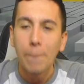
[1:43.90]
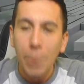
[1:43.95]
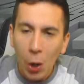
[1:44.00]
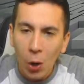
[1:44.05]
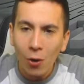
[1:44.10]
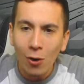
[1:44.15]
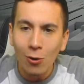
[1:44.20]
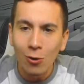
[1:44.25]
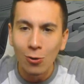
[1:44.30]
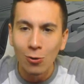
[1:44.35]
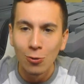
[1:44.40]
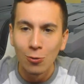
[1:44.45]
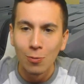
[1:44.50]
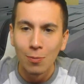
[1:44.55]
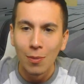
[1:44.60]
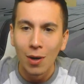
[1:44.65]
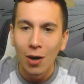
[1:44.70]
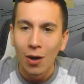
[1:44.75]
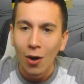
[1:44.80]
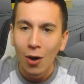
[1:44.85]

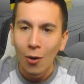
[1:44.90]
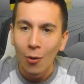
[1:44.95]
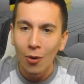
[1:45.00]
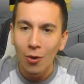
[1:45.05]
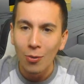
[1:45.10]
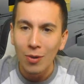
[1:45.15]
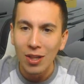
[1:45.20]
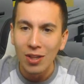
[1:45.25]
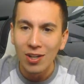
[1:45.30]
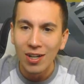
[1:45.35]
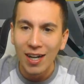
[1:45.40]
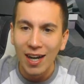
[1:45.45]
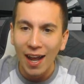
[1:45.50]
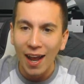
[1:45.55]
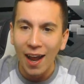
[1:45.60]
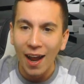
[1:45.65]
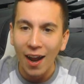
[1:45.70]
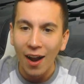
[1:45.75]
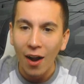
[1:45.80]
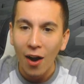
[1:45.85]
Boom. What are we looking
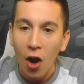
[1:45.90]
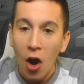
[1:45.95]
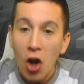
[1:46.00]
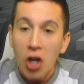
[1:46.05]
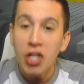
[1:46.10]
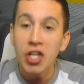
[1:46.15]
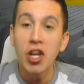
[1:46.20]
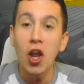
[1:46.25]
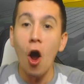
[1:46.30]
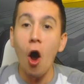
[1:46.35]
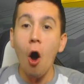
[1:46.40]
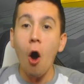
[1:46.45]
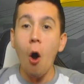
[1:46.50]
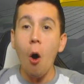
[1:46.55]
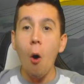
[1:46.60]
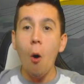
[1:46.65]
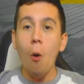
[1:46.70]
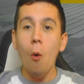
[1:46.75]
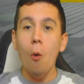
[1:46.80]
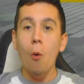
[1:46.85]
at?
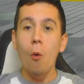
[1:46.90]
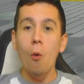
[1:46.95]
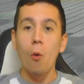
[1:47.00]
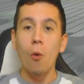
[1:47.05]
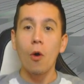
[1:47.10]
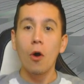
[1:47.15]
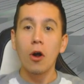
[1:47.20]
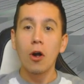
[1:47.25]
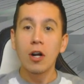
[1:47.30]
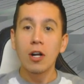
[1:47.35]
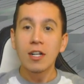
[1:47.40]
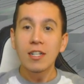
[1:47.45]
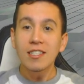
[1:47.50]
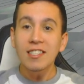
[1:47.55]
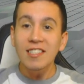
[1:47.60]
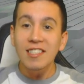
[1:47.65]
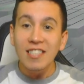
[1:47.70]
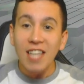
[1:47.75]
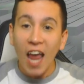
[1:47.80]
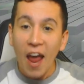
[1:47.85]
Yo!
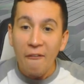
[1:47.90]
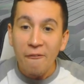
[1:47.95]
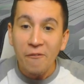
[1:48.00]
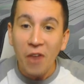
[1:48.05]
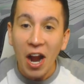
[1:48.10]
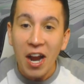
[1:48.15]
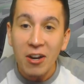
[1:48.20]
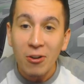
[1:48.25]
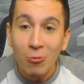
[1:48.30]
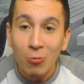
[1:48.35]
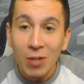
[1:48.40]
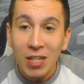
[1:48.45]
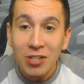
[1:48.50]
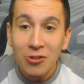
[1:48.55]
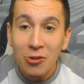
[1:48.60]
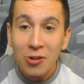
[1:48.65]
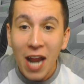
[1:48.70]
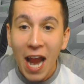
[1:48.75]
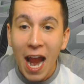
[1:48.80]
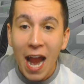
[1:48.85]
Sapphire
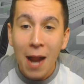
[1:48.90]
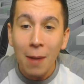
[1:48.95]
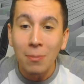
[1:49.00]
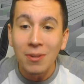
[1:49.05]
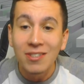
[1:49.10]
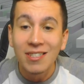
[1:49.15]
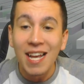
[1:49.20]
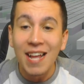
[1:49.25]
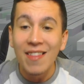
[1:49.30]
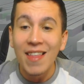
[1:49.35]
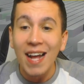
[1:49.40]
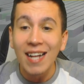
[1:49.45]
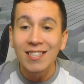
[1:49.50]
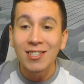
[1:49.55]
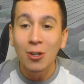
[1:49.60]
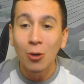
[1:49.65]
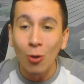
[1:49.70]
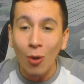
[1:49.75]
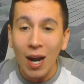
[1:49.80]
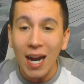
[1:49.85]
Richard Hamilton.
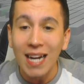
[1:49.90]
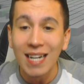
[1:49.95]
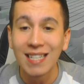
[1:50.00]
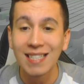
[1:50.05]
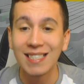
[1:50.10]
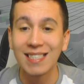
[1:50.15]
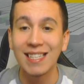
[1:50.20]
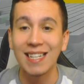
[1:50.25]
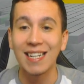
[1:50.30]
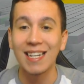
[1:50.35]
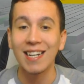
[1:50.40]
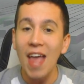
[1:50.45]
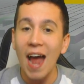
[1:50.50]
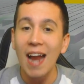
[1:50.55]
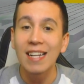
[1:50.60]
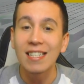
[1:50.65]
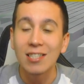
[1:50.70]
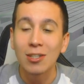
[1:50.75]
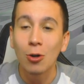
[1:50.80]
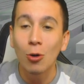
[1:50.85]
That's crazy.
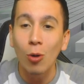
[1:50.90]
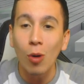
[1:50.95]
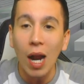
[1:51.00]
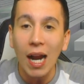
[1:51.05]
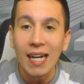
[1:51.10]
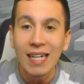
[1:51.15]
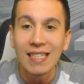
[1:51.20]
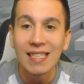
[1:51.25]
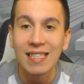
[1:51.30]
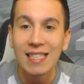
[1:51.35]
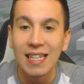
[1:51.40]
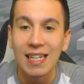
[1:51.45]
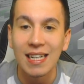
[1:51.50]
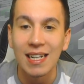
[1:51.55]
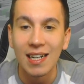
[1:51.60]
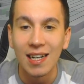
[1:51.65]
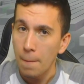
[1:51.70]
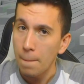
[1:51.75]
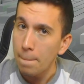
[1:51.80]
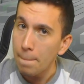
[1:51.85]
That is
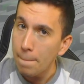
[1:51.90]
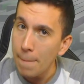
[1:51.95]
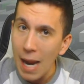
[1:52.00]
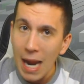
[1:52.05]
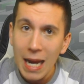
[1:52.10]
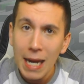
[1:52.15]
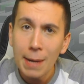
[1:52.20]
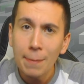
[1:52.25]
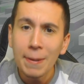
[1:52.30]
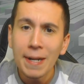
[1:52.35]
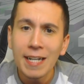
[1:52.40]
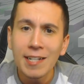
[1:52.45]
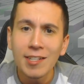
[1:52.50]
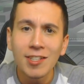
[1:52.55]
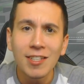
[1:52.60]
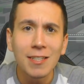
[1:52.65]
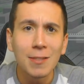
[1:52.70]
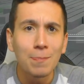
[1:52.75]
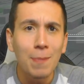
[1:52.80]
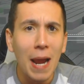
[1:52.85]
crazy. Maybe,
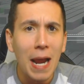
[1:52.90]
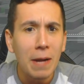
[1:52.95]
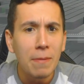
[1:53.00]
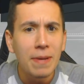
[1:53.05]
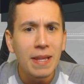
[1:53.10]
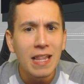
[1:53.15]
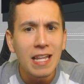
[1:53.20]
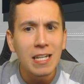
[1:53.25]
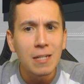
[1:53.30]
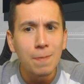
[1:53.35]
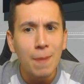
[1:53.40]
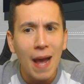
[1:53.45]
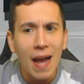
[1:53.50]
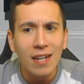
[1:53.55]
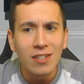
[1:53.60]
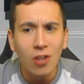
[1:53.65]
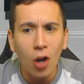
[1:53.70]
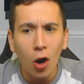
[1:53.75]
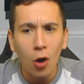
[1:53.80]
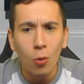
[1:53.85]
just maybe, these
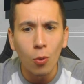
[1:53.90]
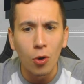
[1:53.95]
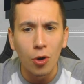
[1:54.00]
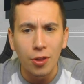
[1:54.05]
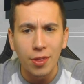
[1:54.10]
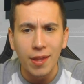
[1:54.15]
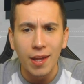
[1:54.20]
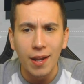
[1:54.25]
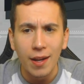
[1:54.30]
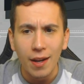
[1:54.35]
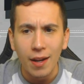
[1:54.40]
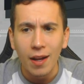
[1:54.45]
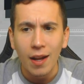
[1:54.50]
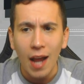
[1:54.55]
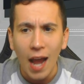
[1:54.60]
packs are worth it.